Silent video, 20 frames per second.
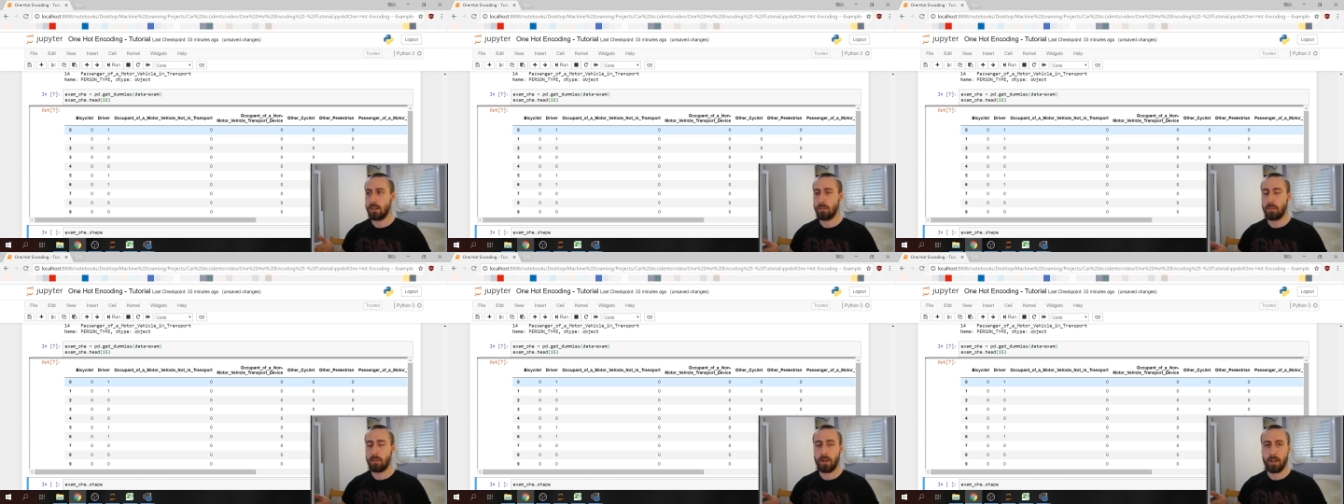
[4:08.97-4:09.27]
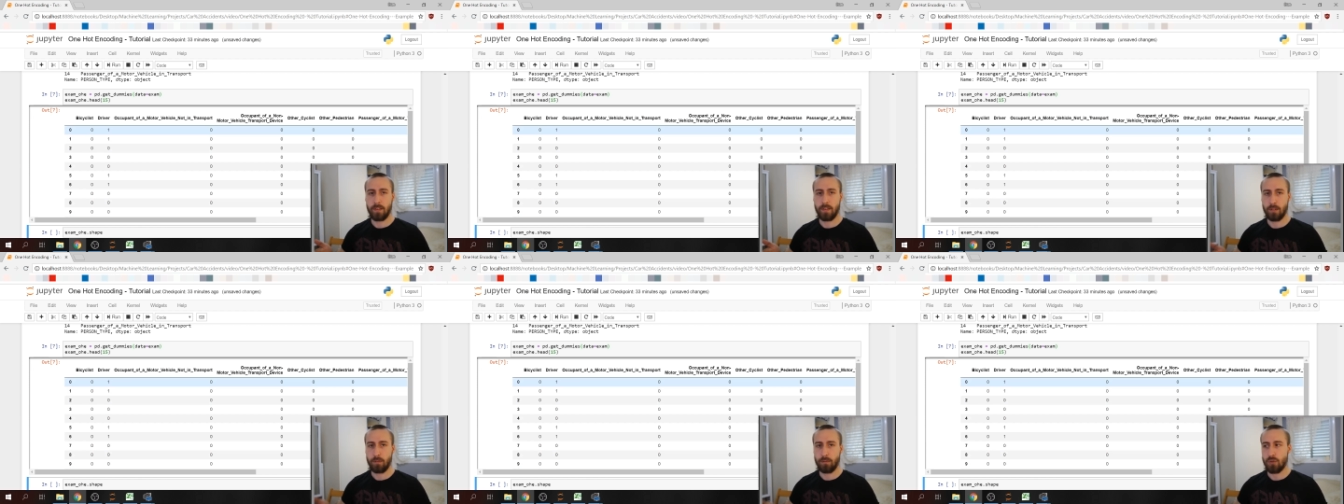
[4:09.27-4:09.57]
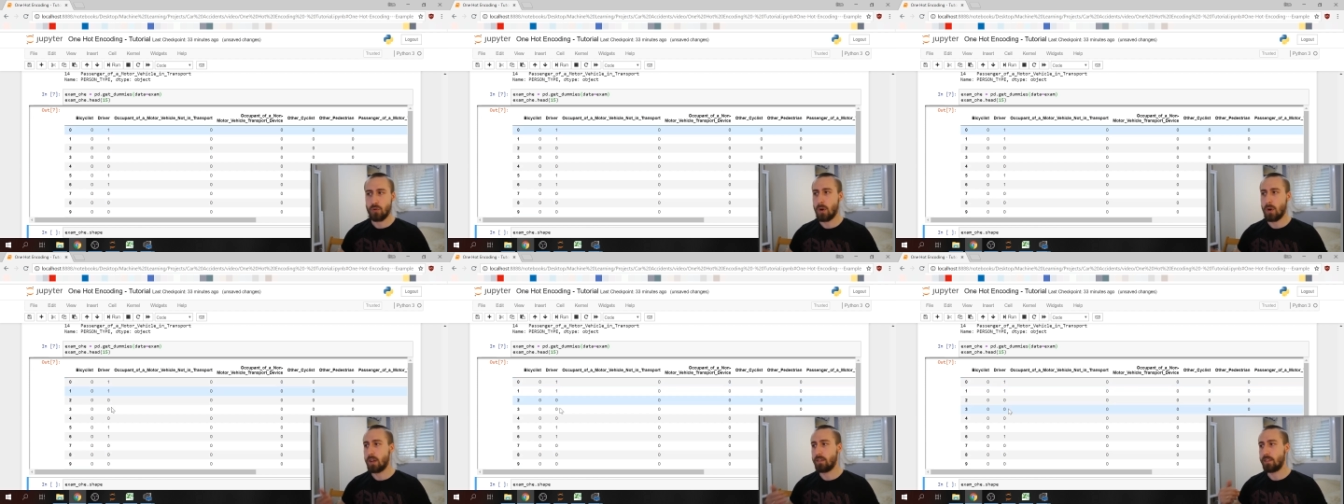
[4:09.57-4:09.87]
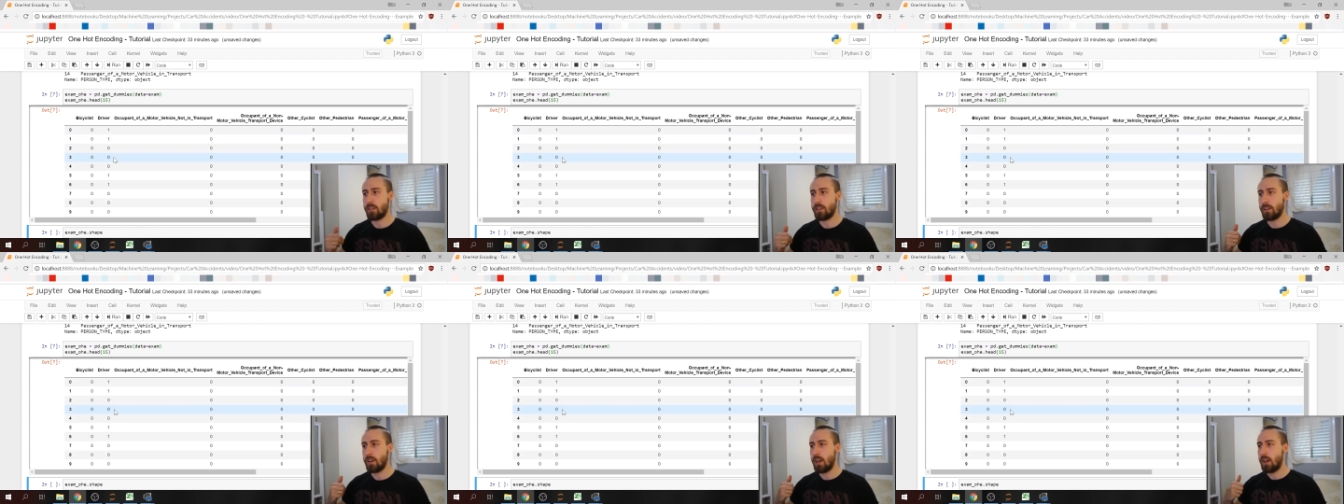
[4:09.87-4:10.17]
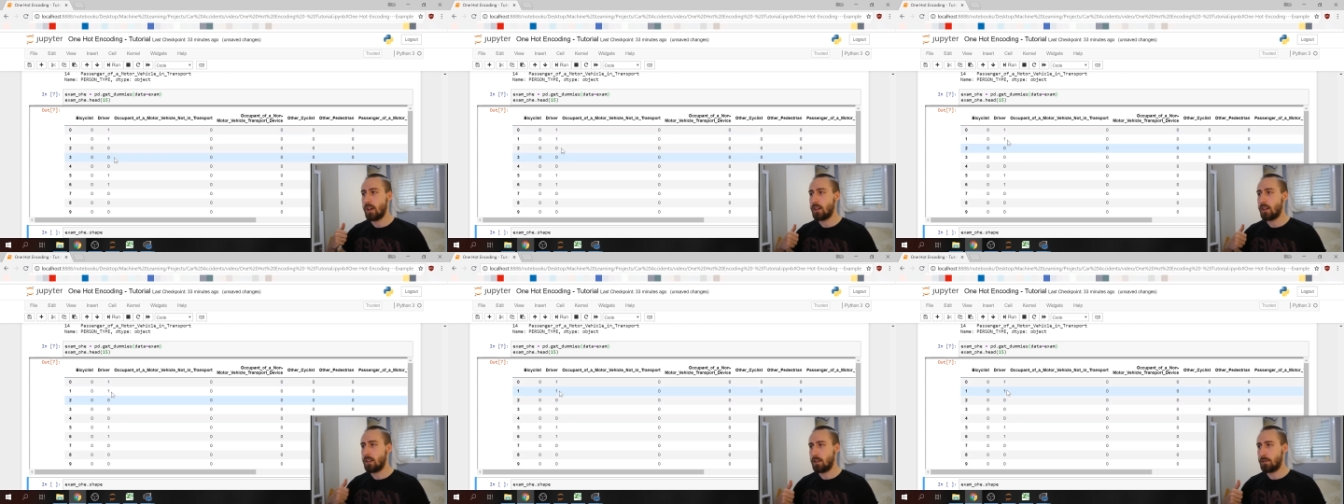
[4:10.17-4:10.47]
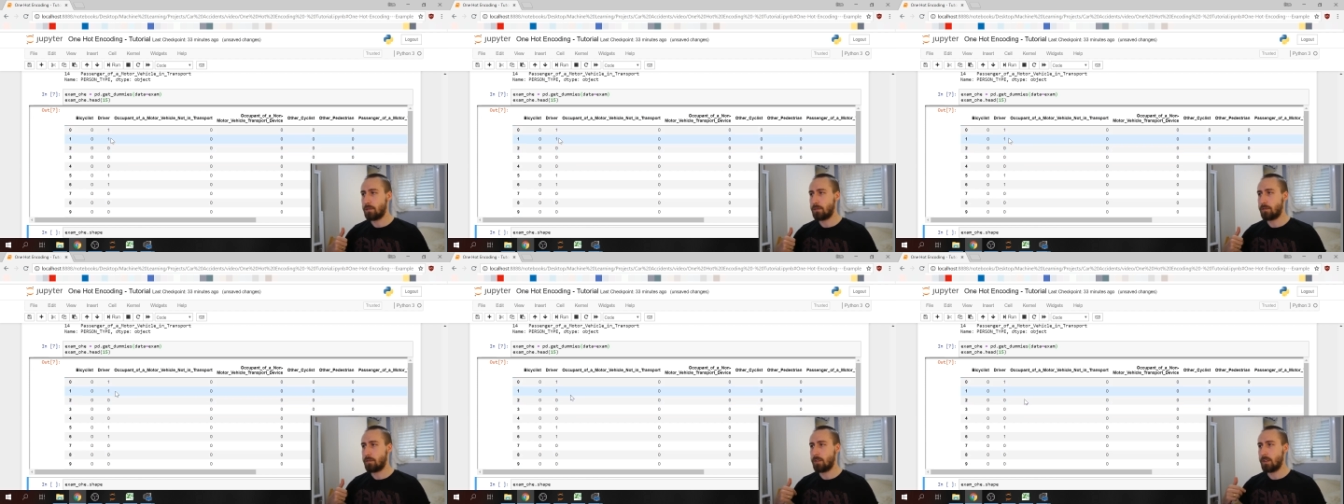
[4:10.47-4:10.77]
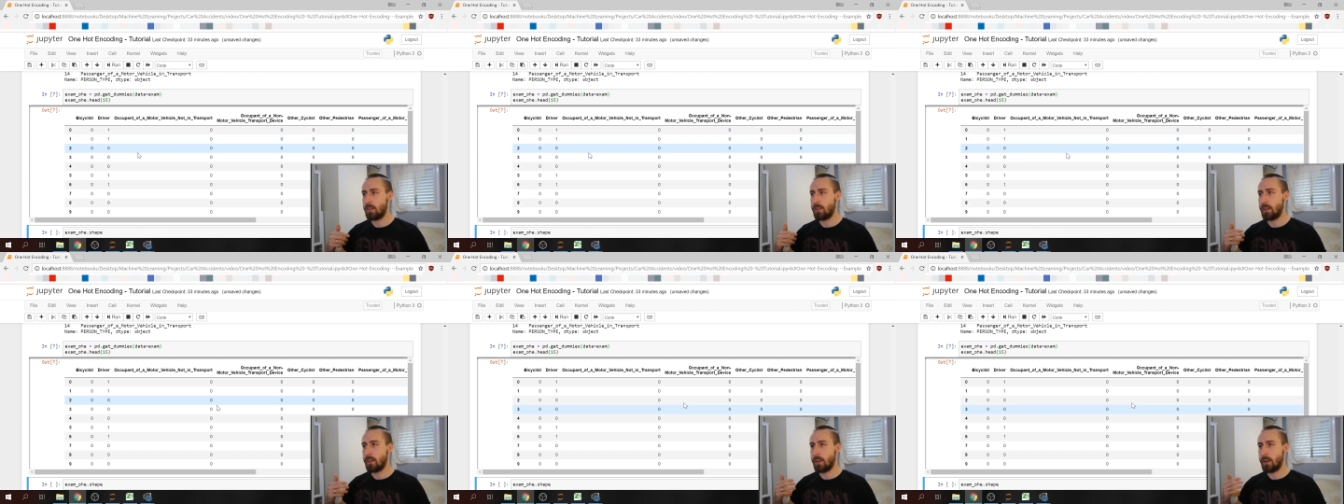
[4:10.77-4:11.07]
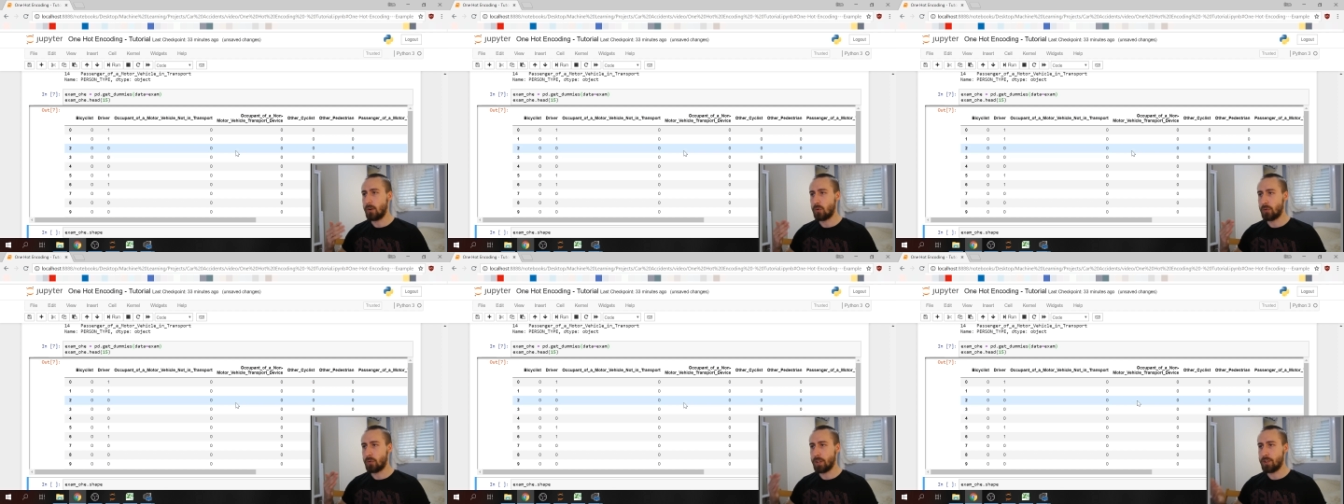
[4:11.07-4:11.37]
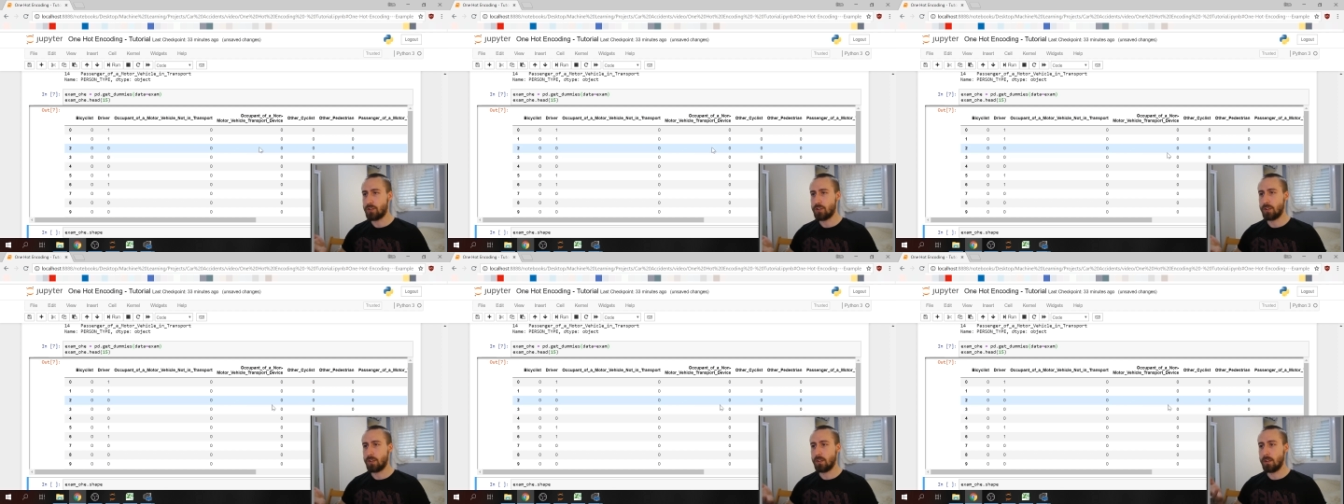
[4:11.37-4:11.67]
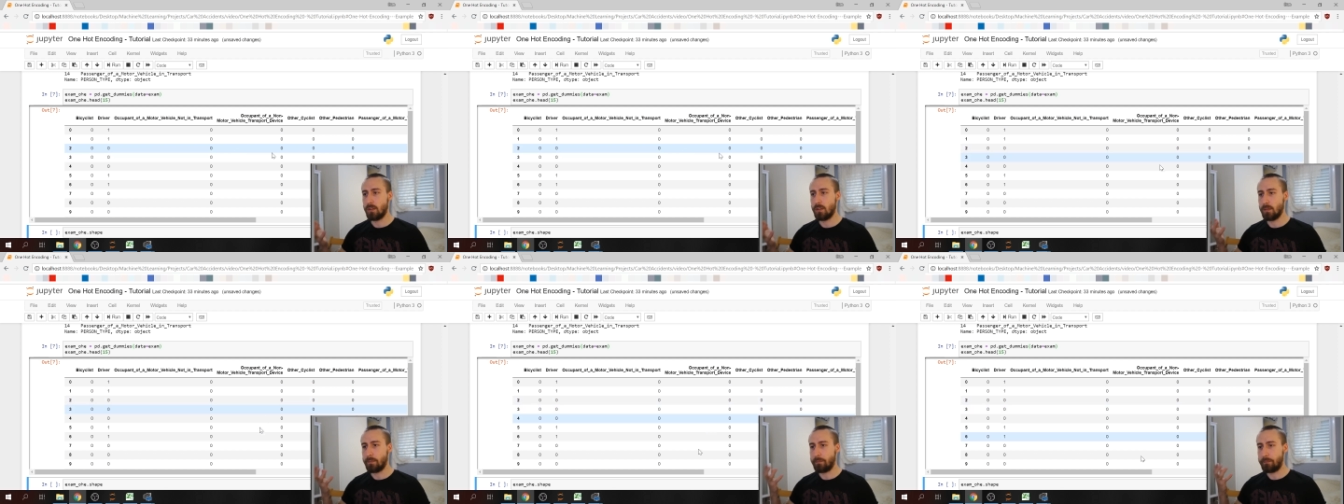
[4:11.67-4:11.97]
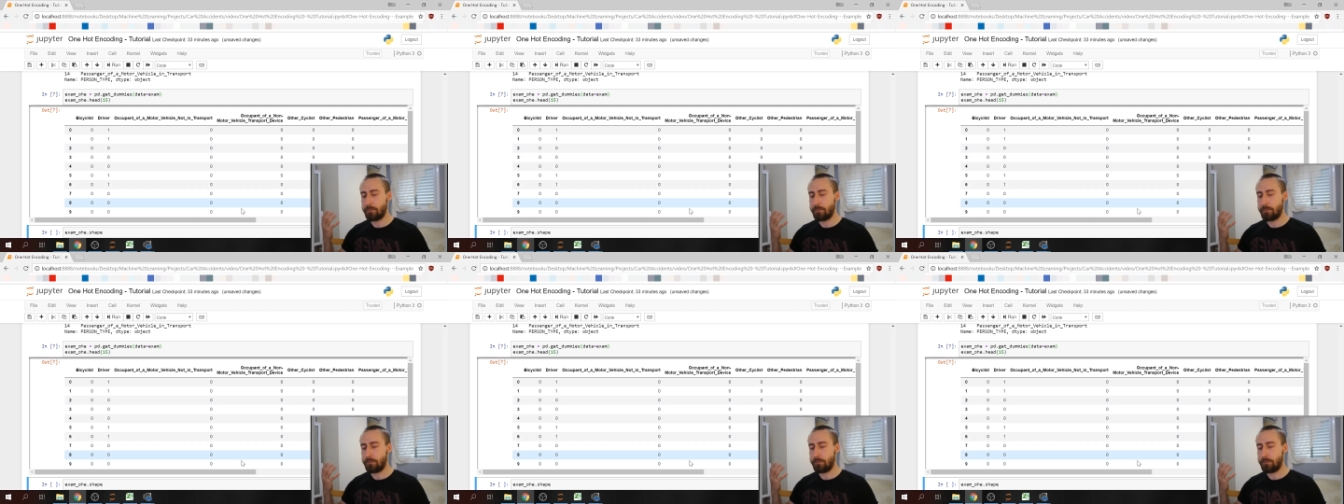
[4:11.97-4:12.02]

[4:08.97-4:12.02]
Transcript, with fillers: place of driver. If the original